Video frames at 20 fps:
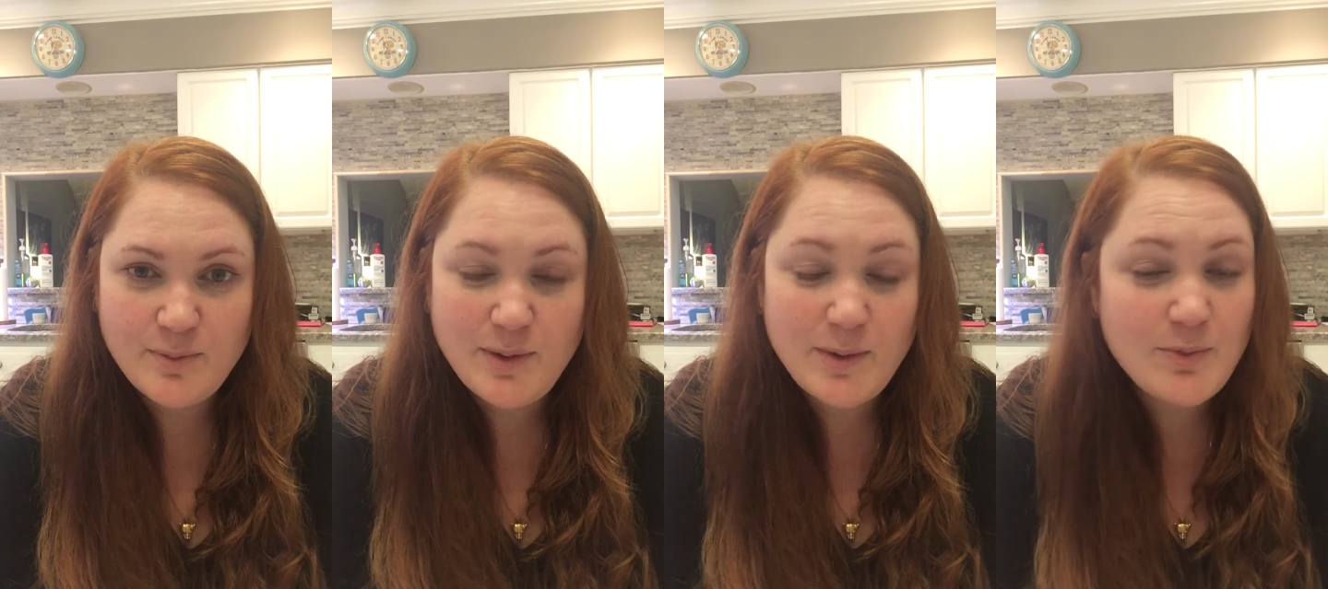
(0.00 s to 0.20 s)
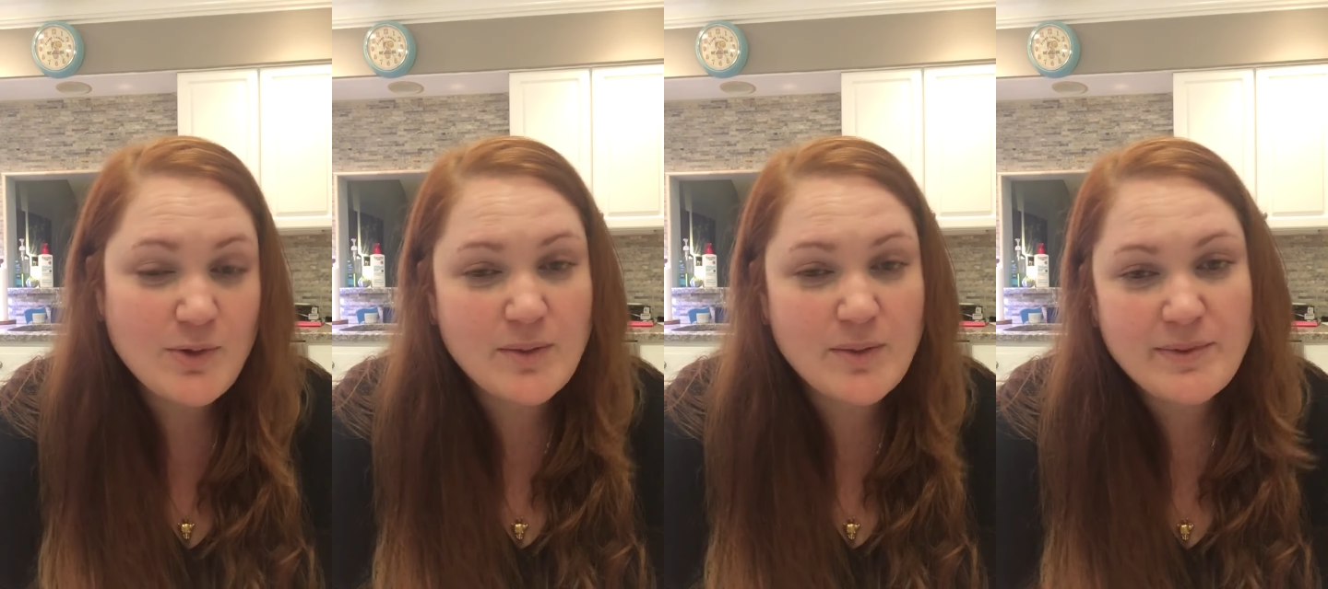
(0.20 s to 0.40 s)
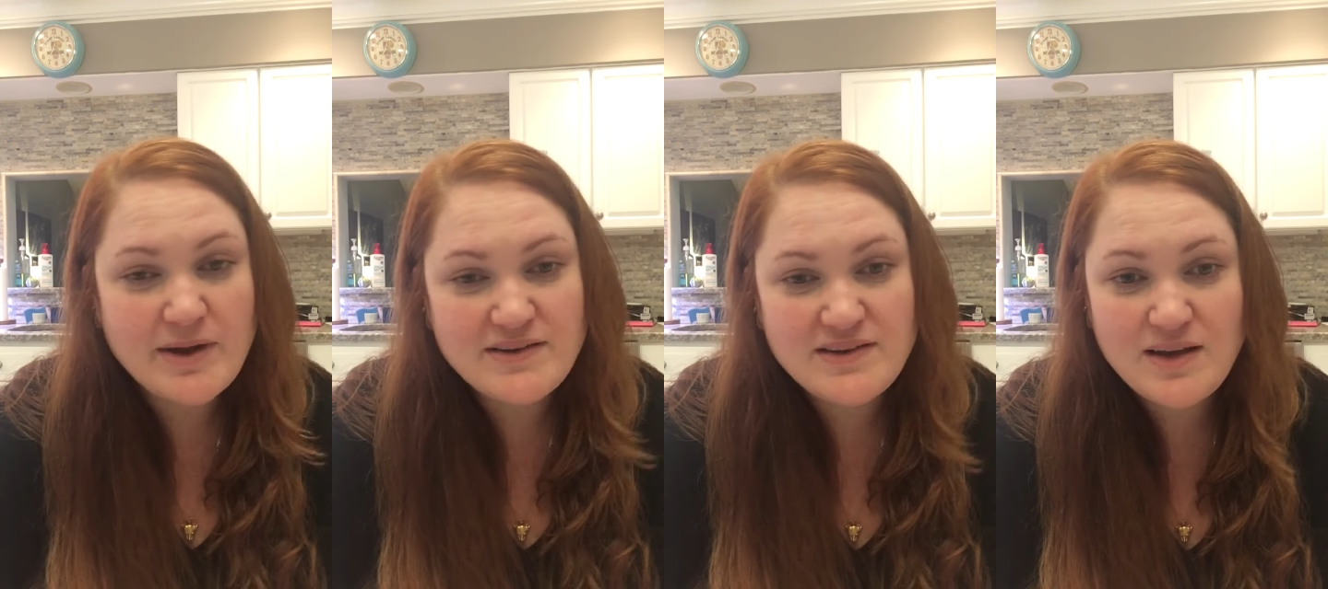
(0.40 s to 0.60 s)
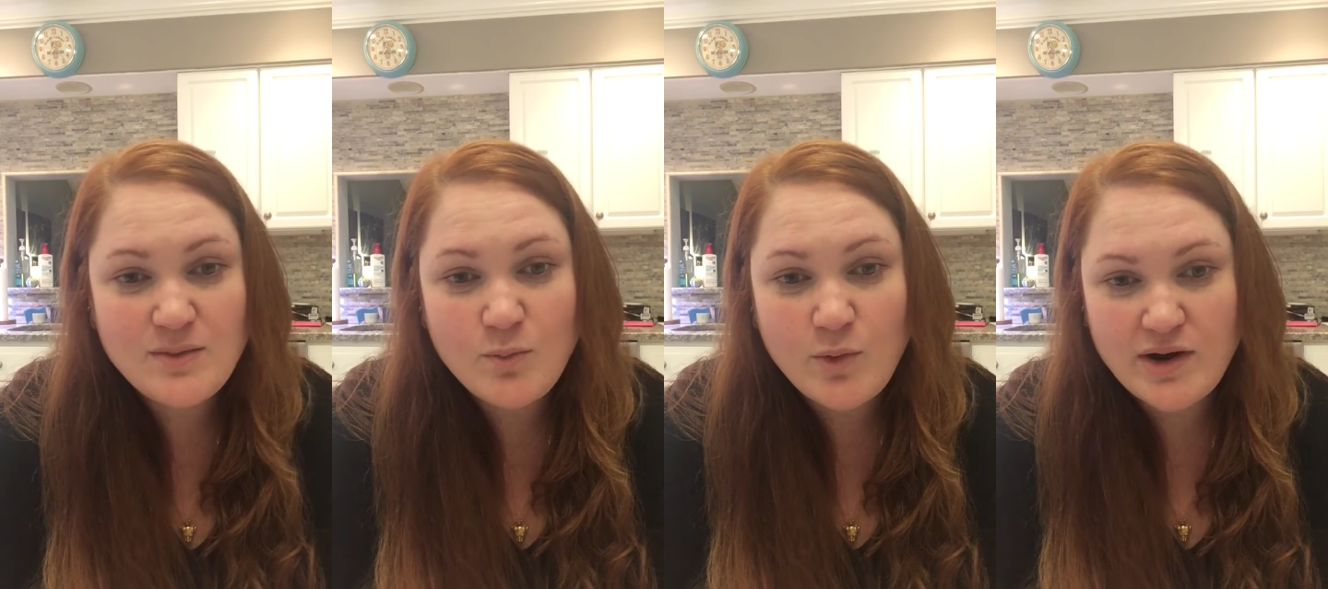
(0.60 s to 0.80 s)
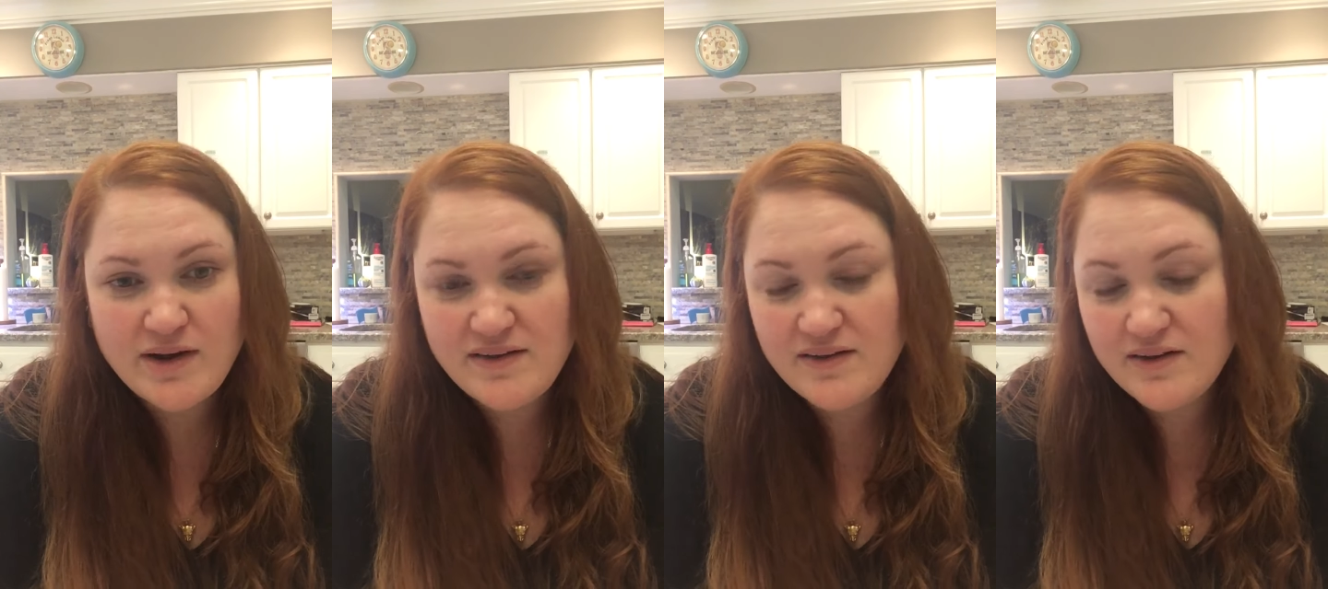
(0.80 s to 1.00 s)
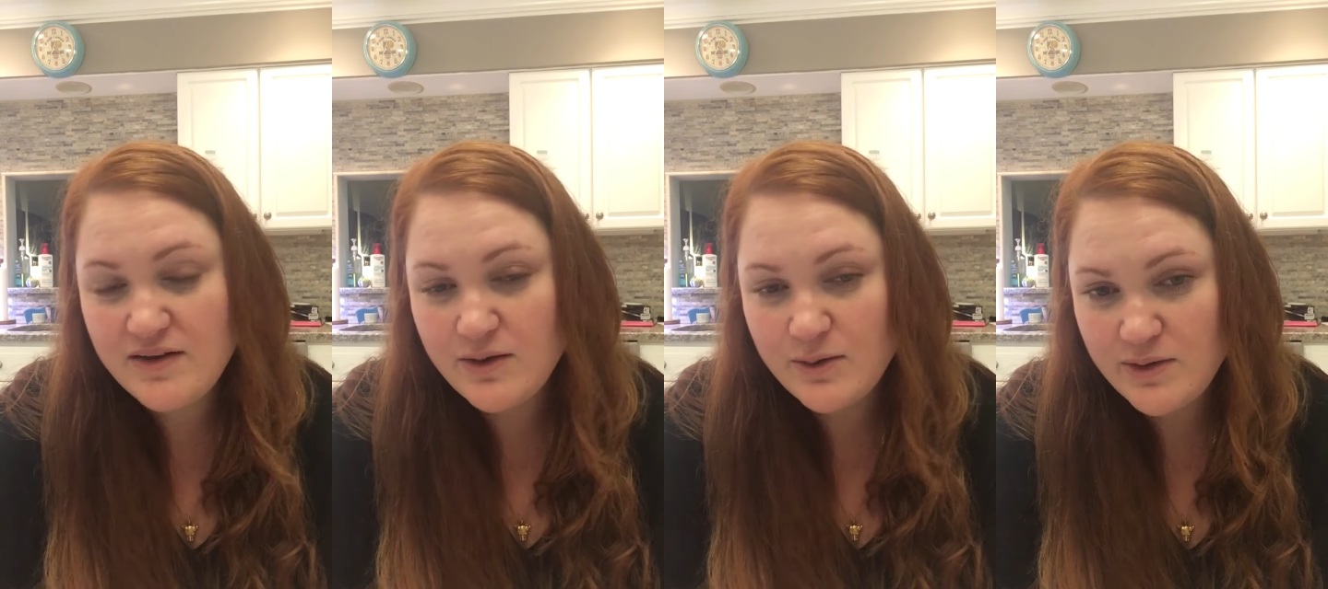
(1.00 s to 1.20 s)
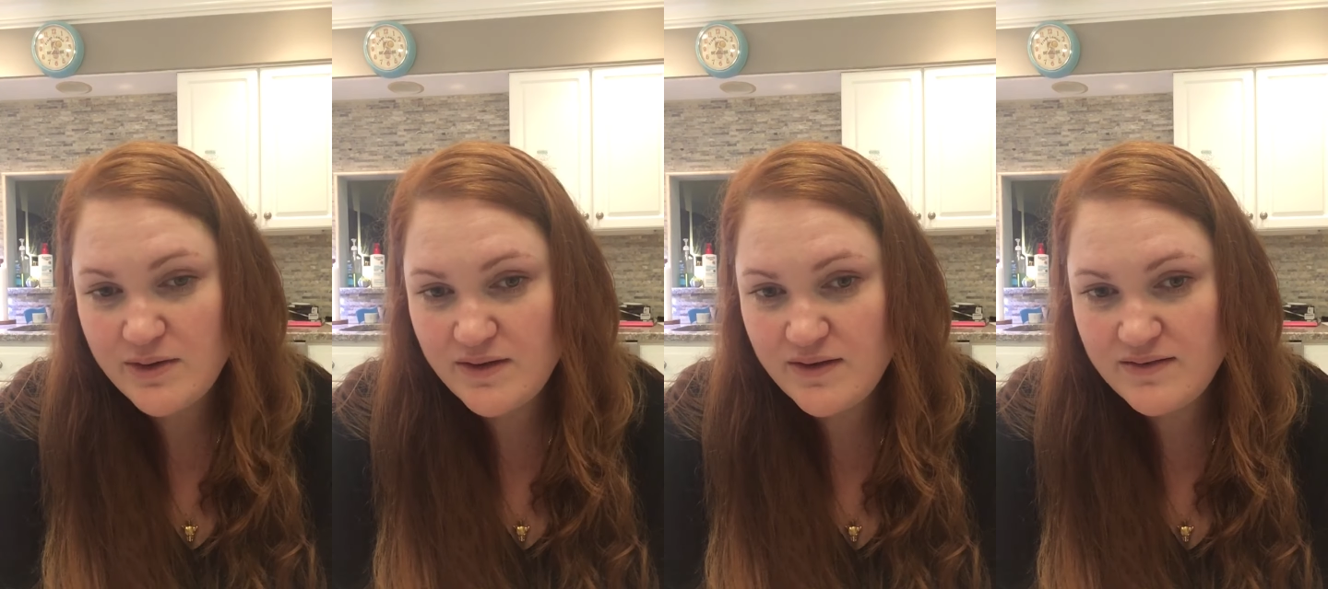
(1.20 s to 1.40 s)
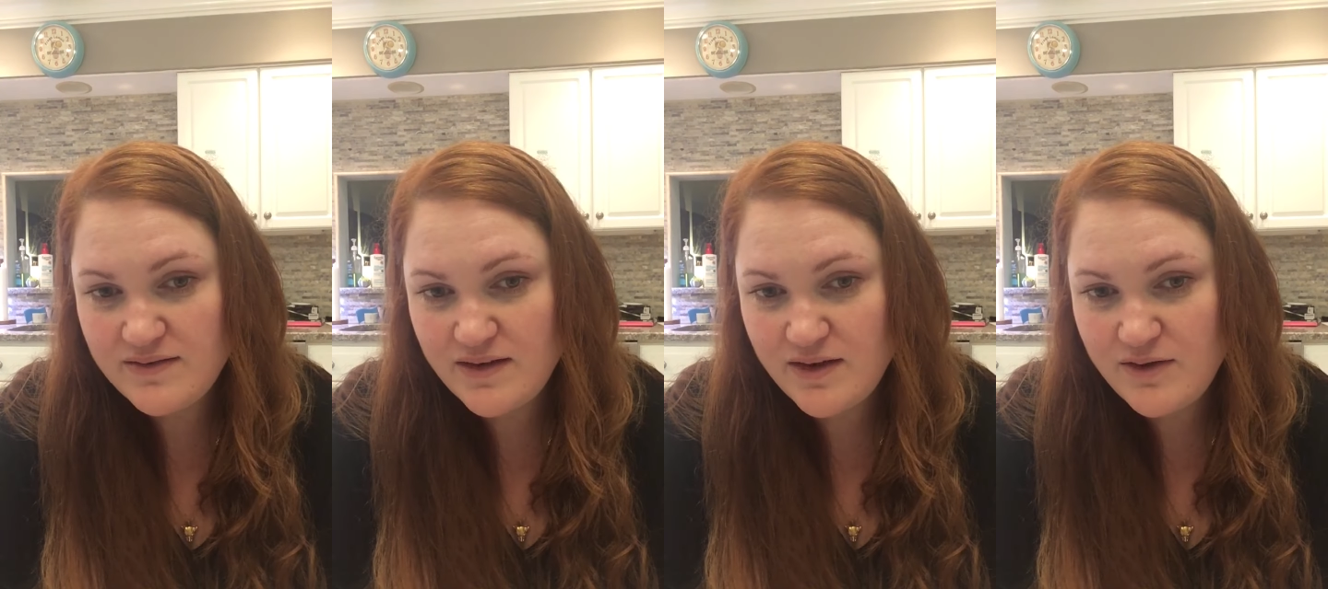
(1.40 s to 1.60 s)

people on my team wanted to go to this